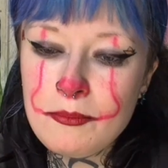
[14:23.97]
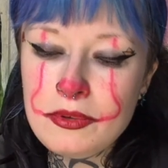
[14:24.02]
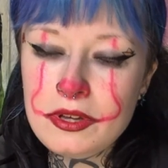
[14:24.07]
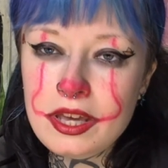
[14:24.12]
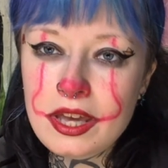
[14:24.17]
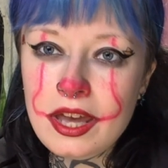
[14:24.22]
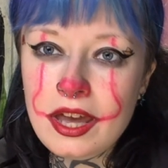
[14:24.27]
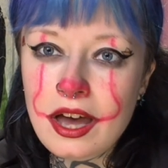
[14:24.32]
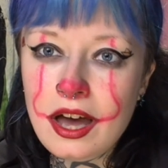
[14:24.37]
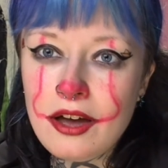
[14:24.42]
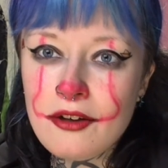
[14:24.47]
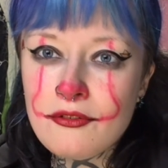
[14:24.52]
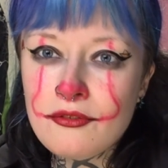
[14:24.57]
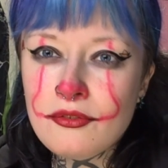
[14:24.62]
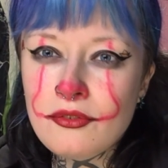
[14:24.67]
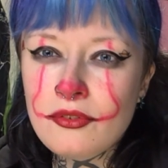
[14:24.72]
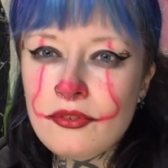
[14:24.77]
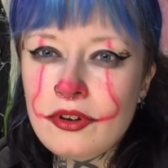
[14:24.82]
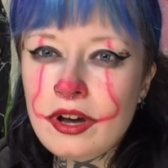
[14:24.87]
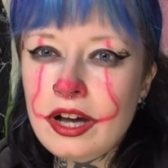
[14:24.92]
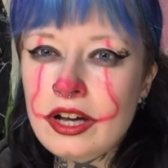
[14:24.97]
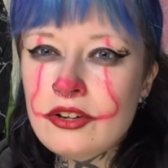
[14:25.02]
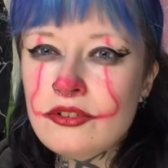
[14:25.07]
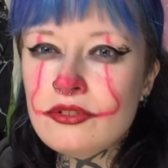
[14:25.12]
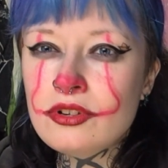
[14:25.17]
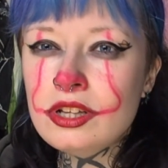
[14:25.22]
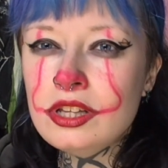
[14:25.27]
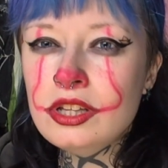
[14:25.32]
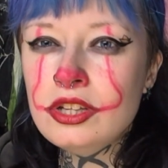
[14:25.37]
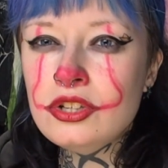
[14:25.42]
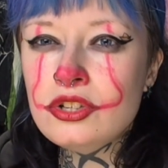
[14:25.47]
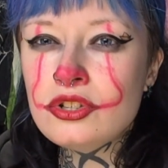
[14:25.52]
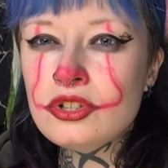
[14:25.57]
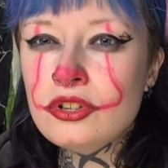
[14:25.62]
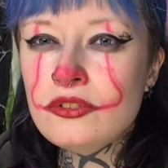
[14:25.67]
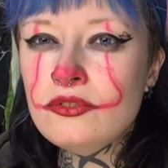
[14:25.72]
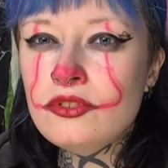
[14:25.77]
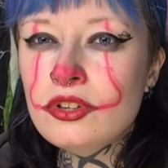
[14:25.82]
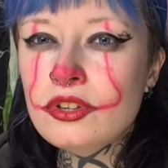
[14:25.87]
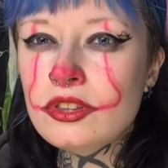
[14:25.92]
yeah, I really
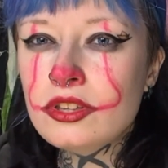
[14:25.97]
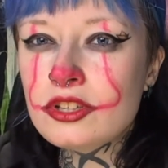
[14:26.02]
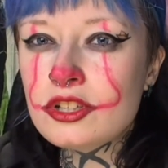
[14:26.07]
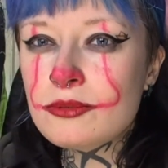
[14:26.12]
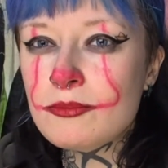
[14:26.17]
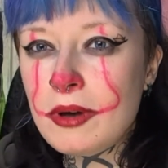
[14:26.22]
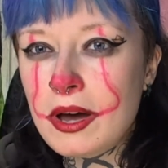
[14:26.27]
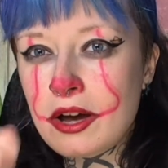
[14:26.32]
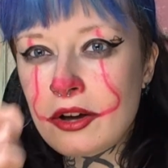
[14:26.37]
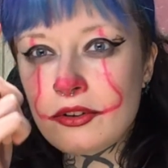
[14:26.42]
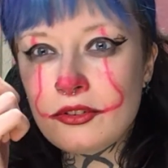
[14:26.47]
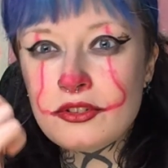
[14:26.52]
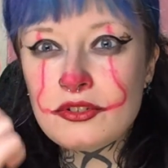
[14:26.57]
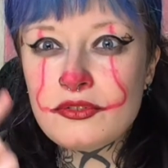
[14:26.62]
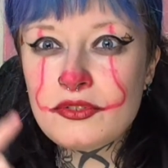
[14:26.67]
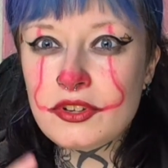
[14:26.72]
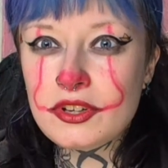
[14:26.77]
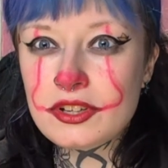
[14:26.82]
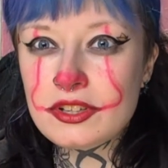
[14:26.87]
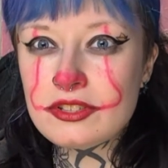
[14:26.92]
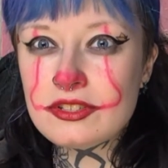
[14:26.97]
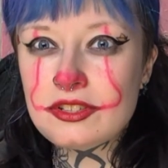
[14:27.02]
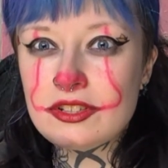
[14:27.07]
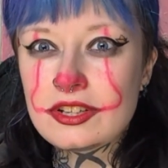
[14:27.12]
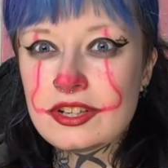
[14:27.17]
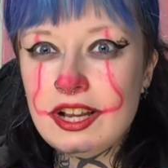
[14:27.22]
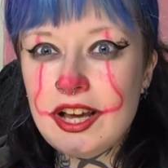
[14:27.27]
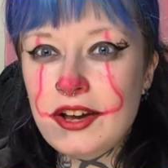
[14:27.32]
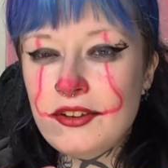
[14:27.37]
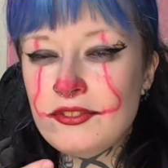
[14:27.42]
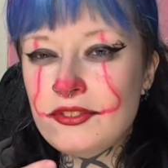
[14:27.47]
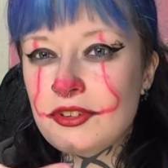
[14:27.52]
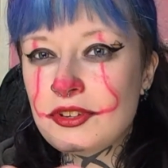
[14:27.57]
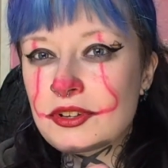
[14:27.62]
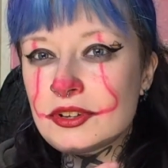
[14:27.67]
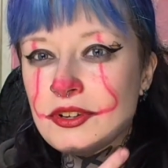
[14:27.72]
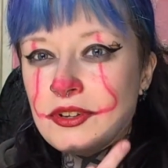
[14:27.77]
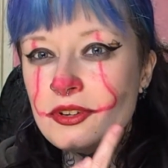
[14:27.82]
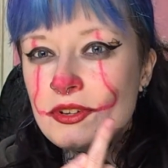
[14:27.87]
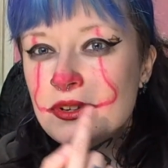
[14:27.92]
should have done the sparkles first, so I don't have
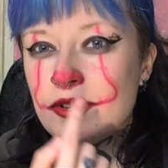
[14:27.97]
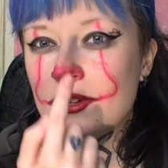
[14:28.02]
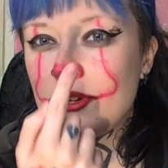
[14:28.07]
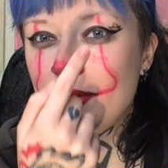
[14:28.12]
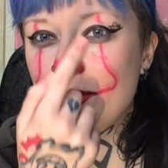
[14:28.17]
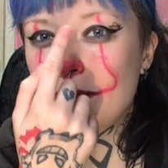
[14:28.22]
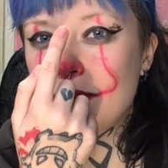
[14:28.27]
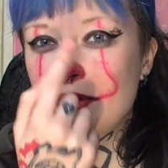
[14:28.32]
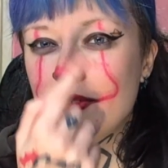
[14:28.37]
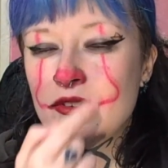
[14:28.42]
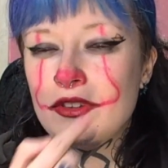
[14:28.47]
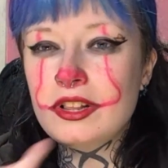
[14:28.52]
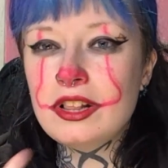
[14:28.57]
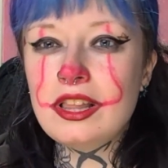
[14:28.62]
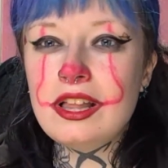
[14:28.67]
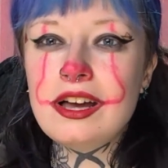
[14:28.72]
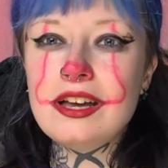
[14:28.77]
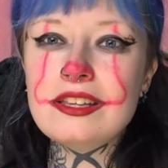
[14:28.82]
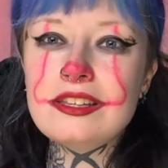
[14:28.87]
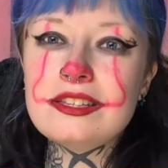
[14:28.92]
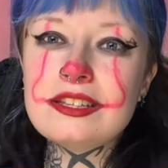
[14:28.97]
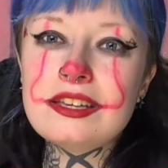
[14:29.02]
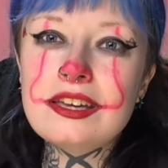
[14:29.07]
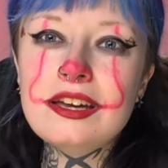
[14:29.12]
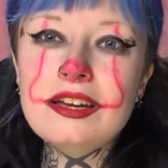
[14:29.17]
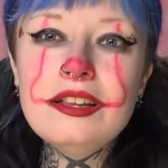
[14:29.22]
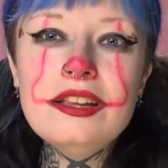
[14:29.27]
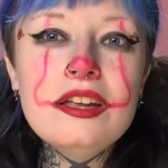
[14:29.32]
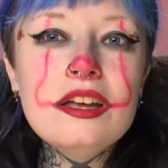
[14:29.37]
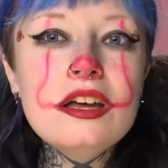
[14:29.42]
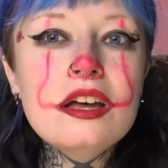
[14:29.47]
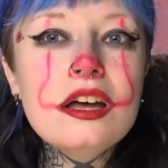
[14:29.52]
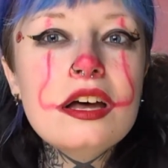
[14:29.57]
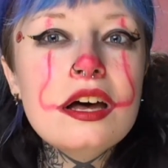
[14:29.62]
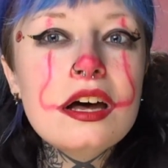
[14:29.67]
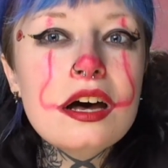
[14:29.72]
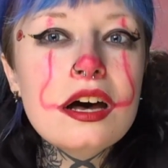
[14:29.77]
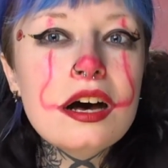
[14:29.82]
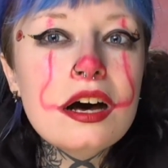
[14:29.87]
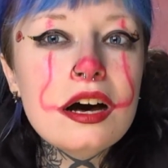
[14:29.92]
to go over the lines again.
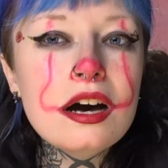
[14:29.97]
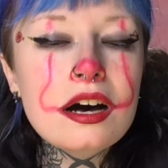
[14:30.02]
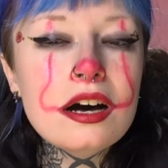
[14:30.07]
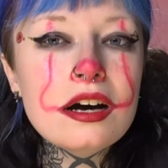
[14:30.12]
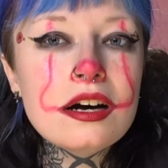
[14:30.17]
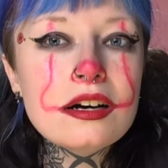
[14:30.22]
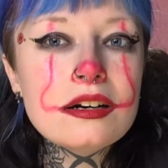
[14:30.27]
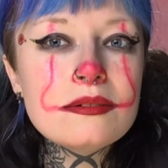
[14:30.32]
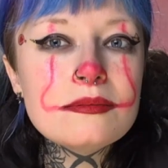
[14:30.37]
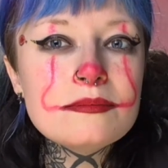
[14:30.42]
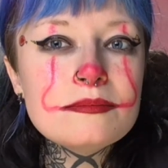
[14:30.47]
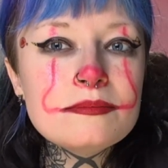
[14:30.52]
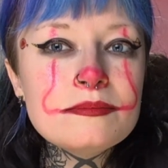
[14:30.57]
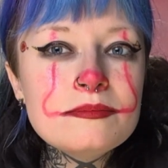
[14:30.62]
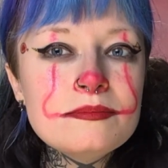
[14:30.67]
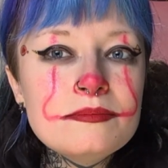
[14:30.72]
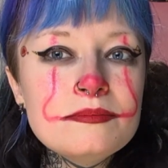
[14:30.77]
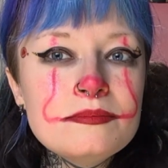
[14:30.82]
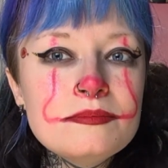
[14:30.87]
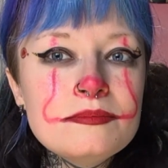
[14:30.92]
I